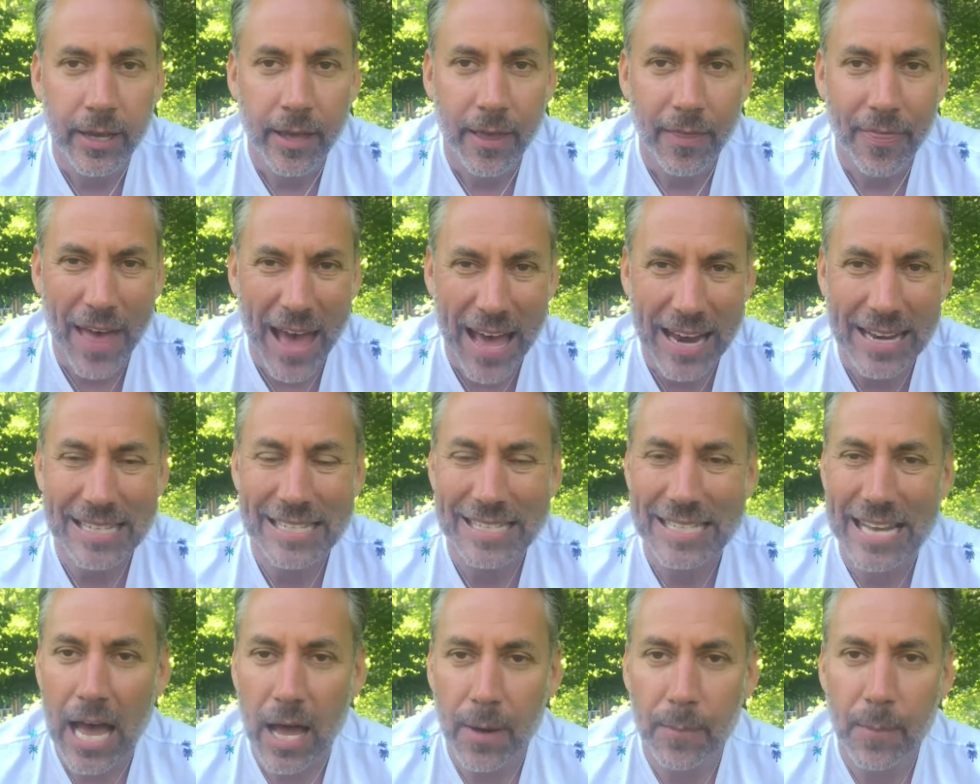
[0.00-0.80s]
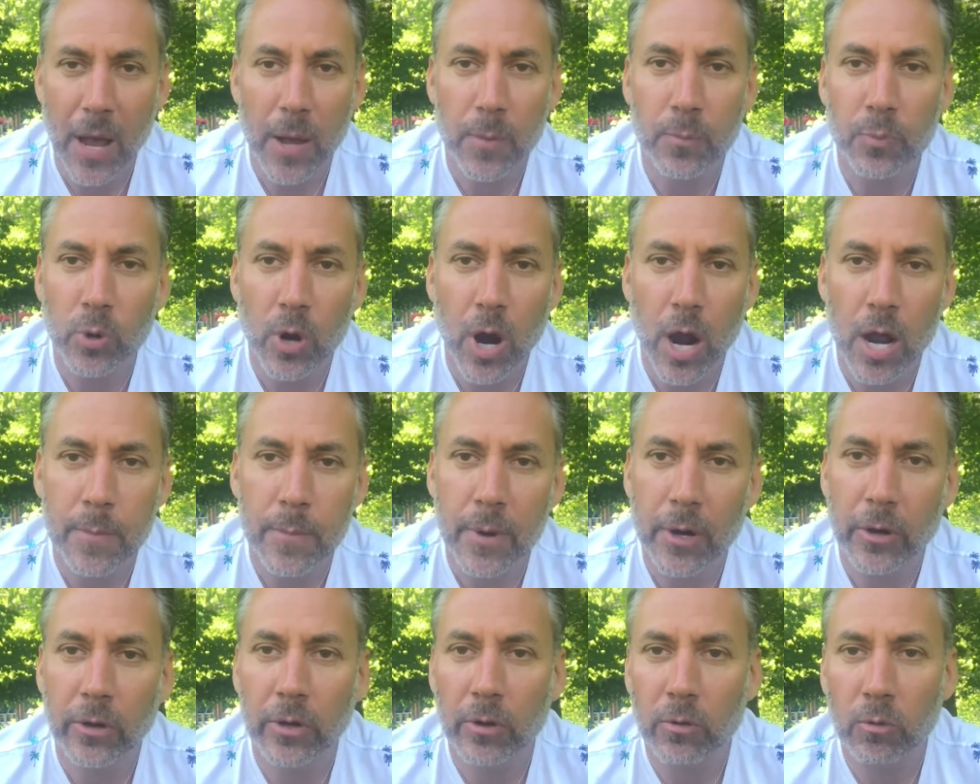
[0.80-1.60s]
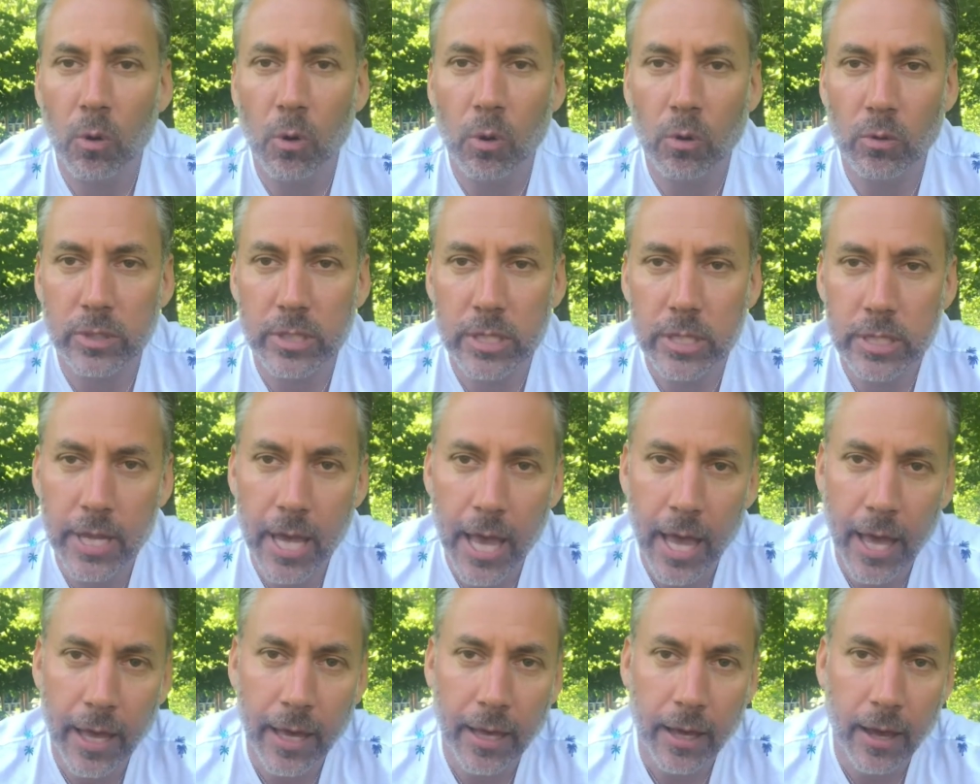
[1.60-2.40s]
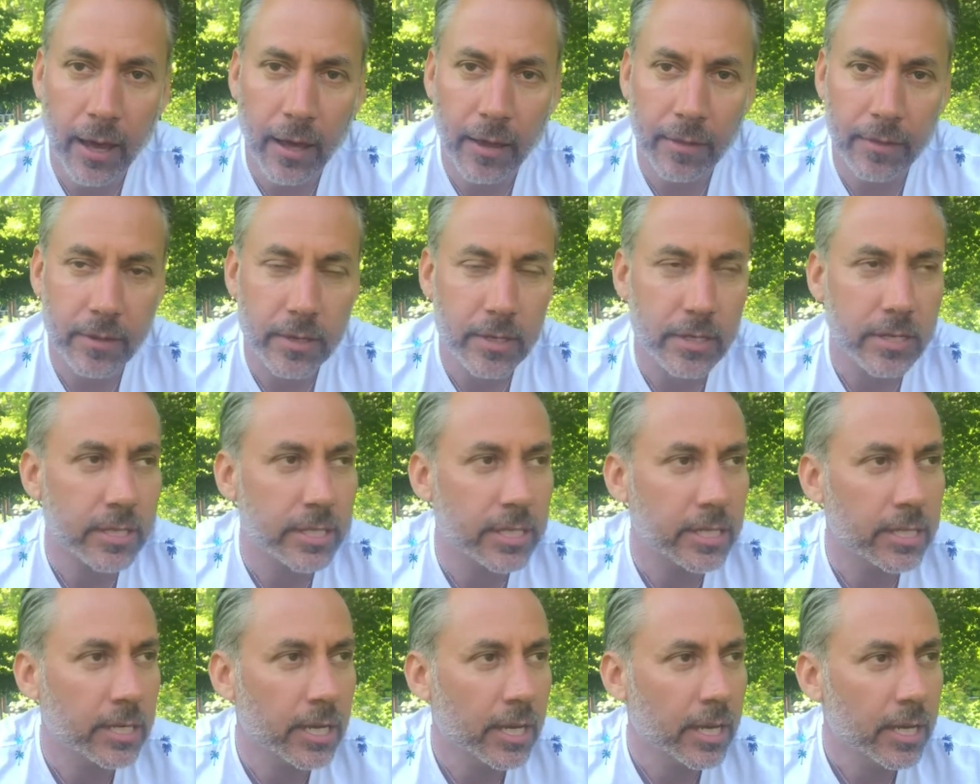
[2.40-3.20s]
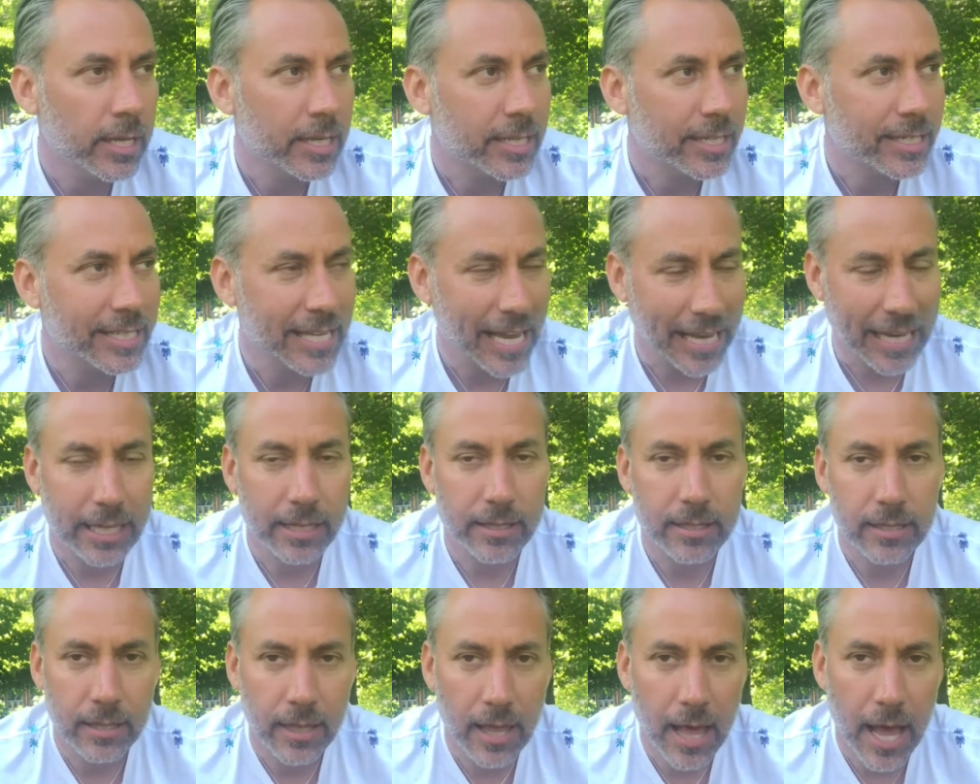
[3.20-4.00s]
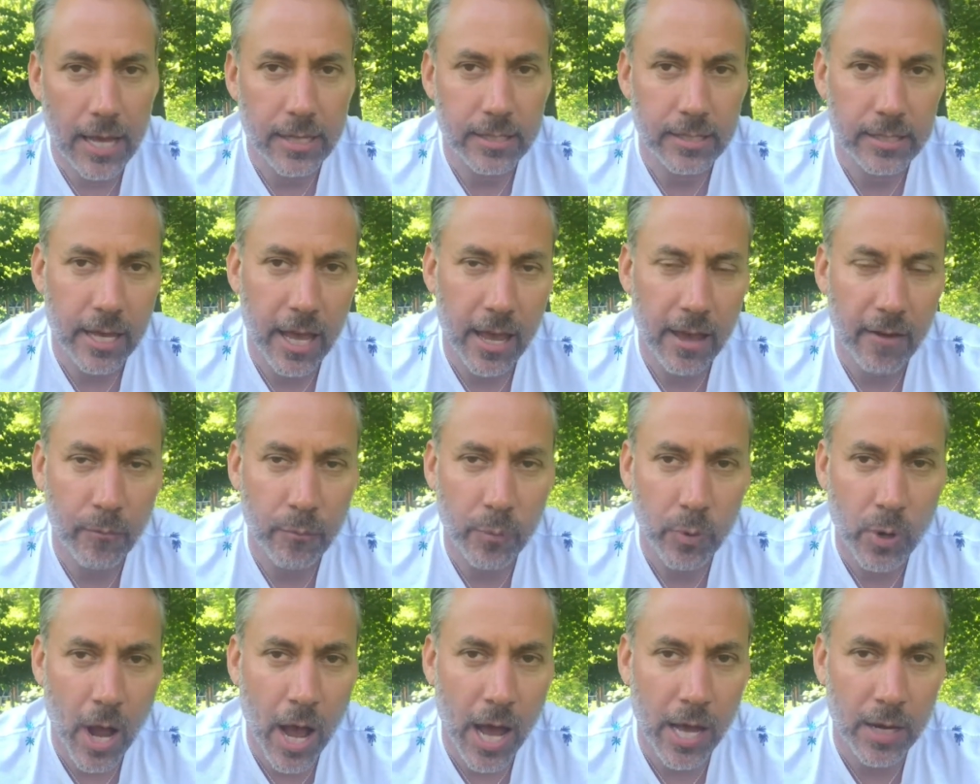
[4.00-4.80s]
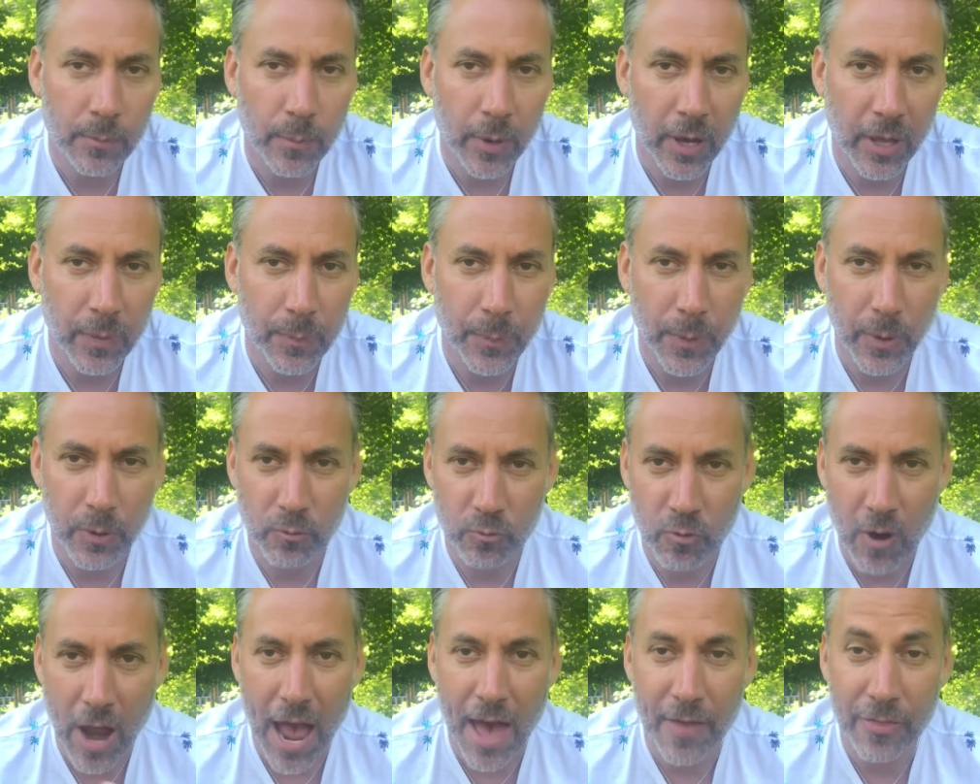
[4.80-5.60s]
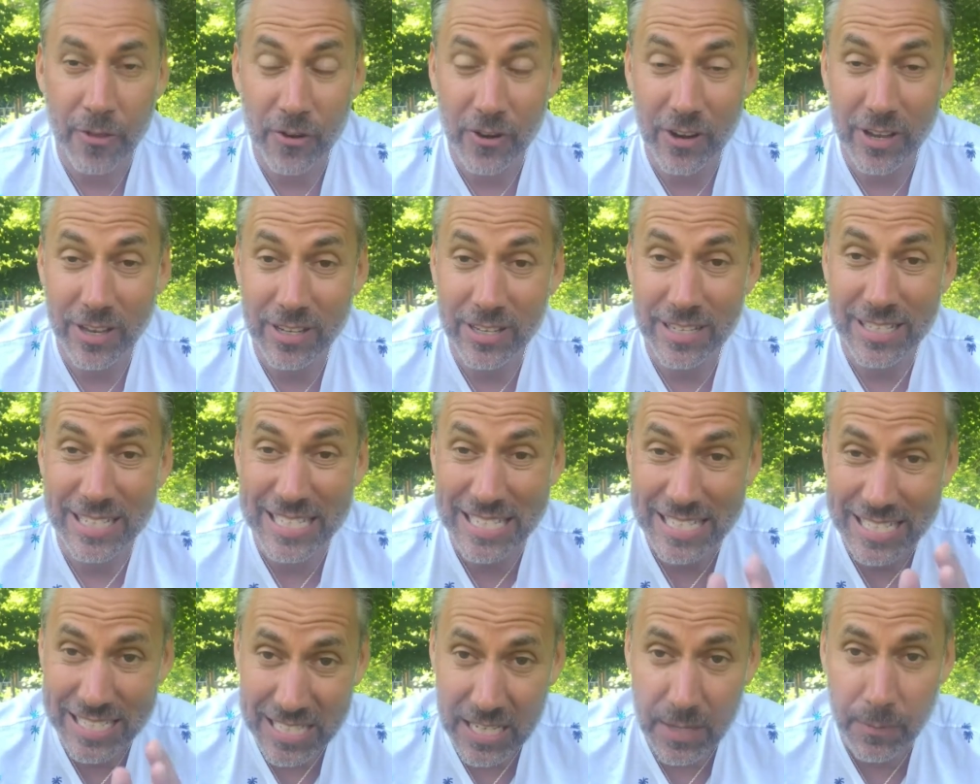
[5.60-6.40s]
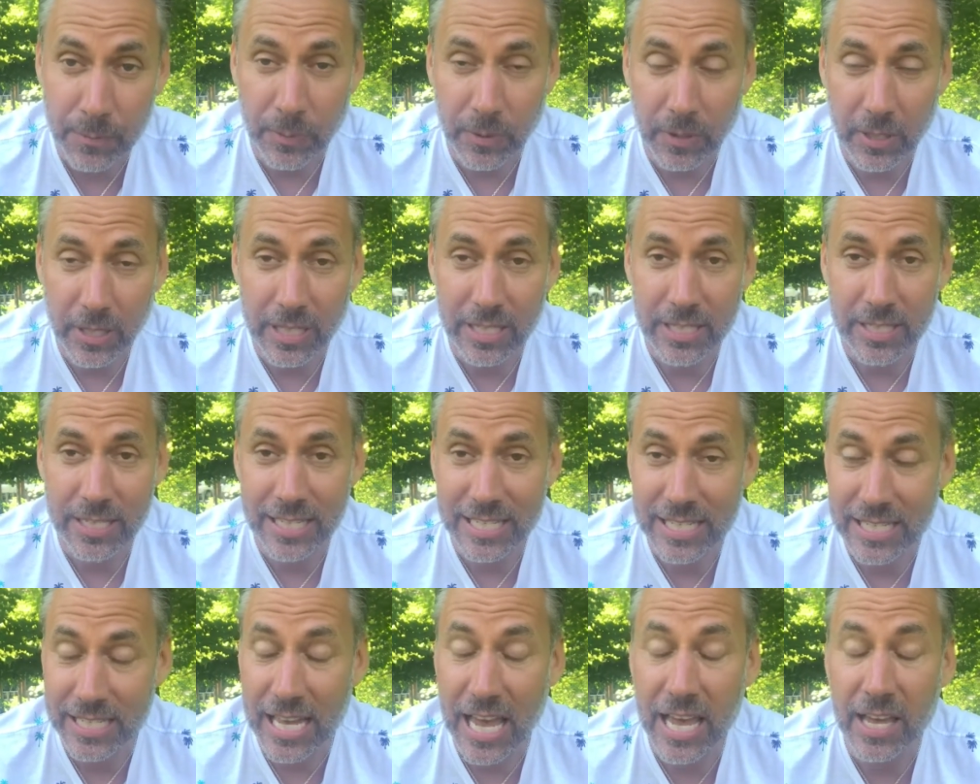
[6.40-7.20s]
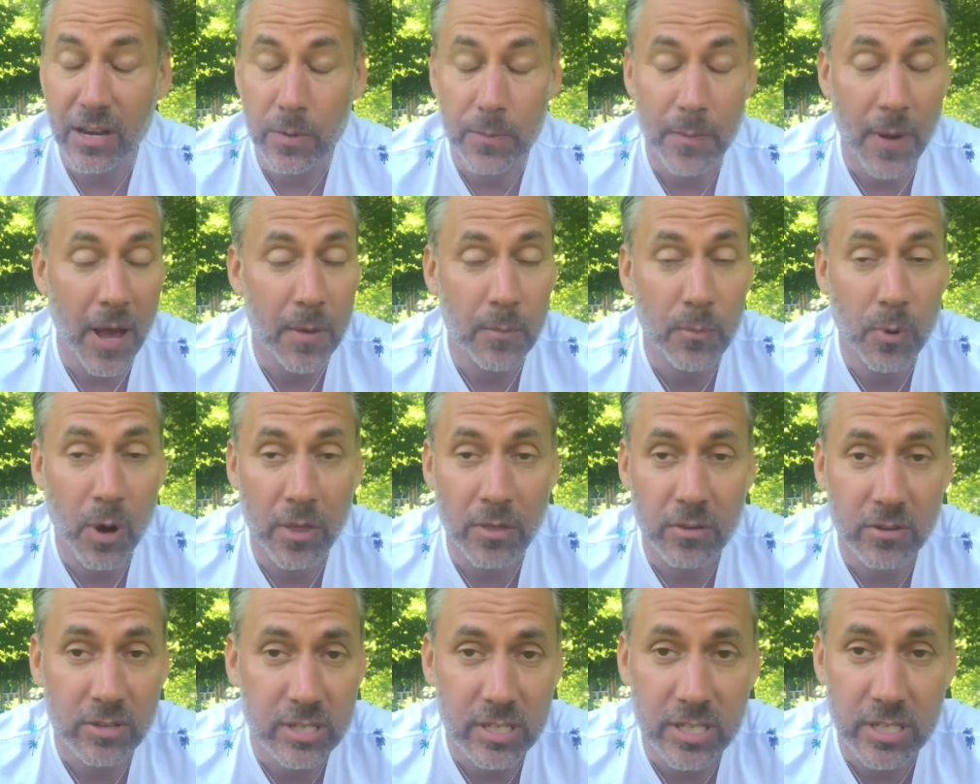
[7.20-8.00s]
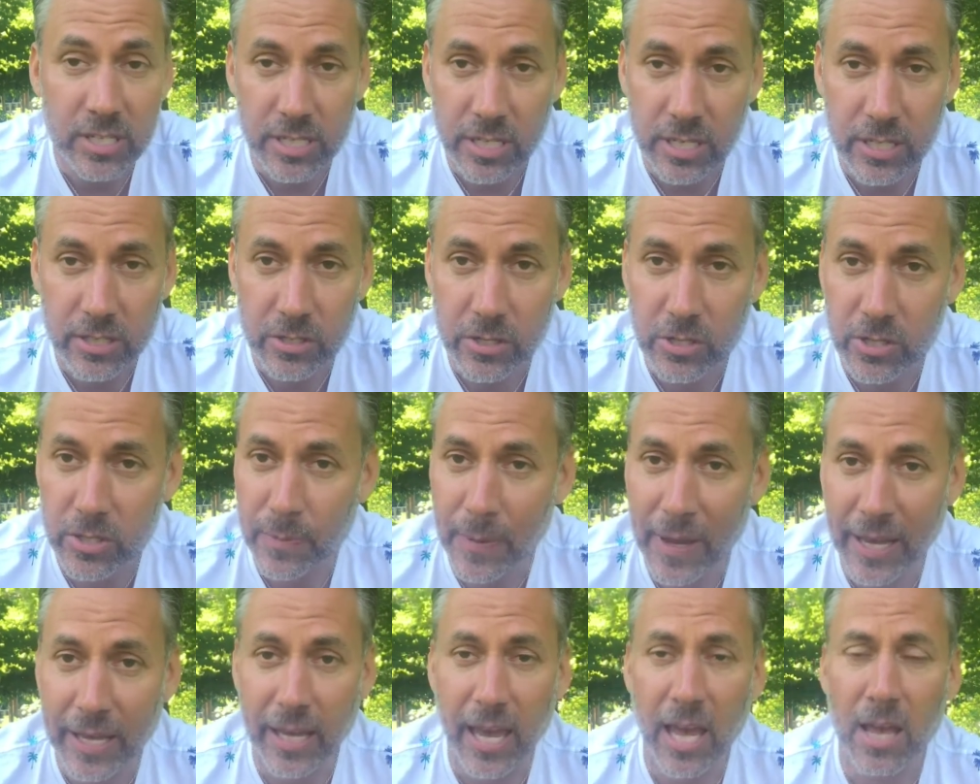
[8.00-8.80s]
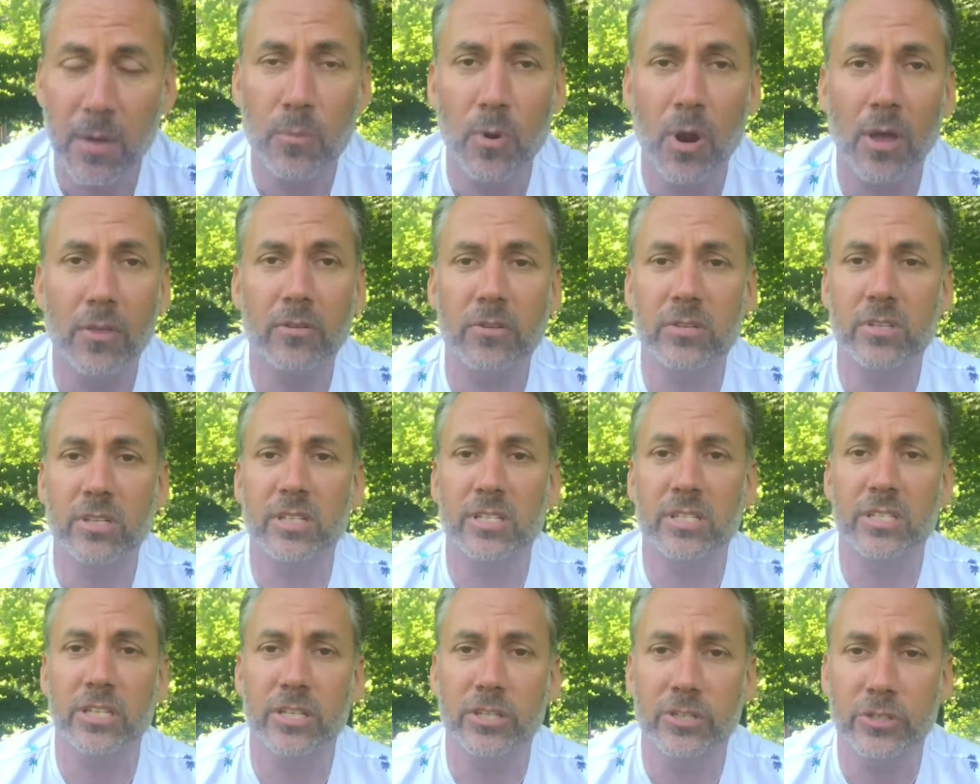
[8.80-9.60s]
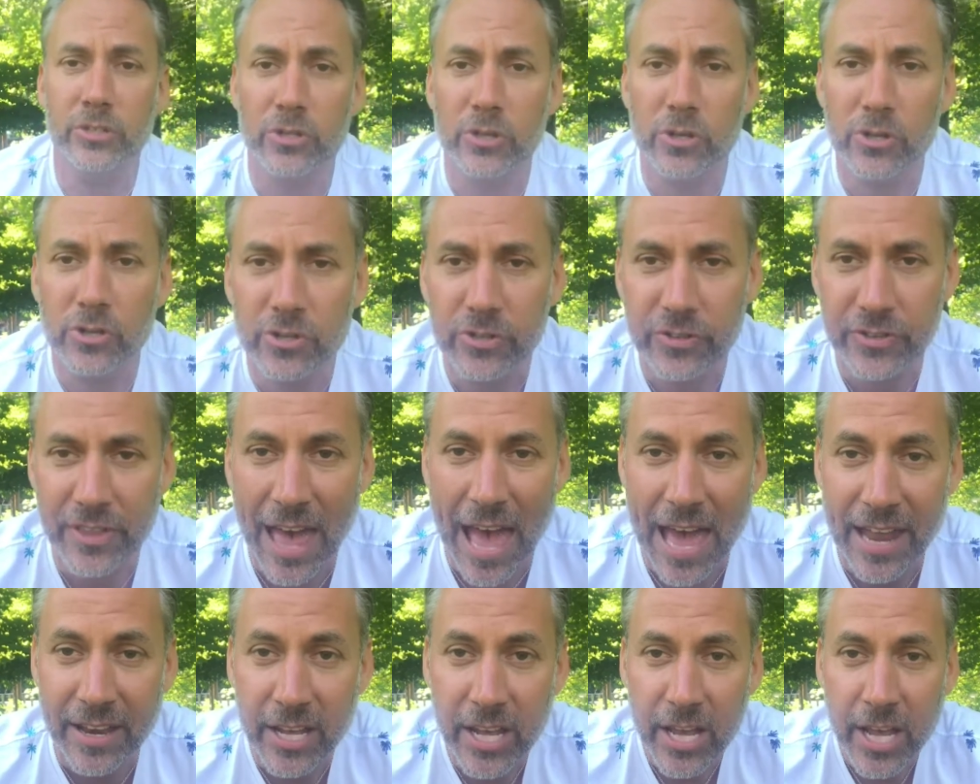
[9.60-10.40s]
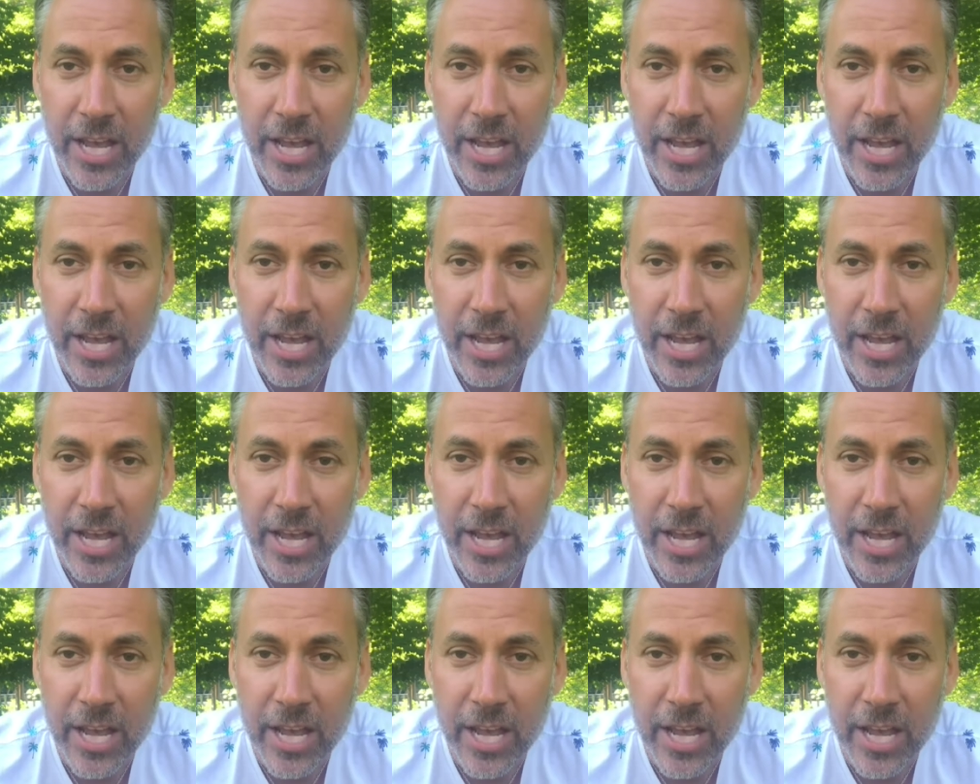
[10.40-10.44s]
that is not my primary role today on this second to last day of Pride Month, but rather it is simply to say to my brothers and sisters, my gay brothers and sisters, that